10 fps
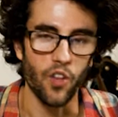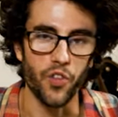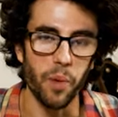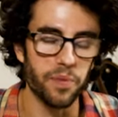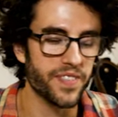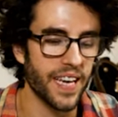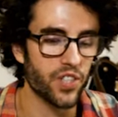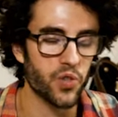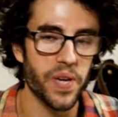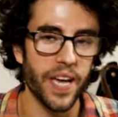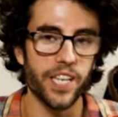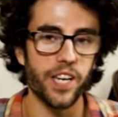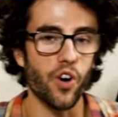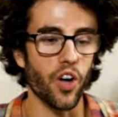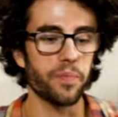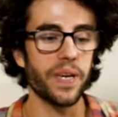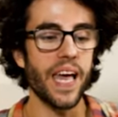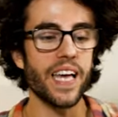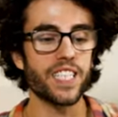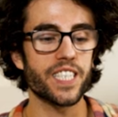On top of that, the creator economy
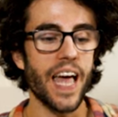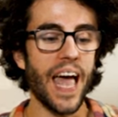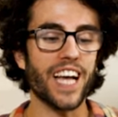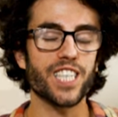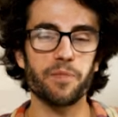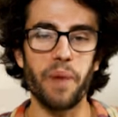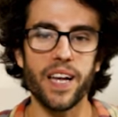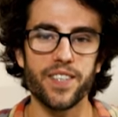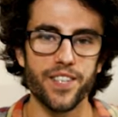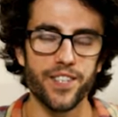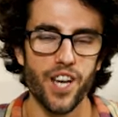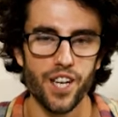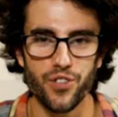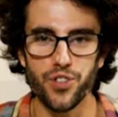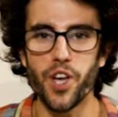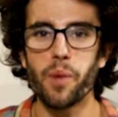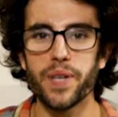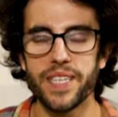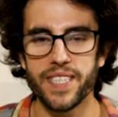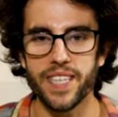is expected to double
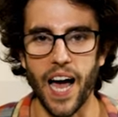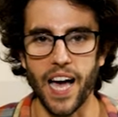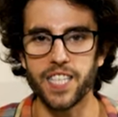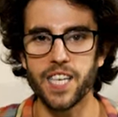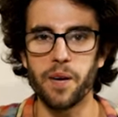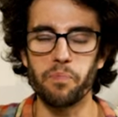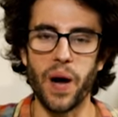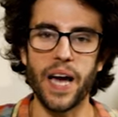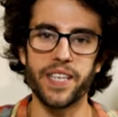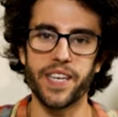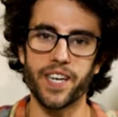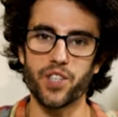in size by the year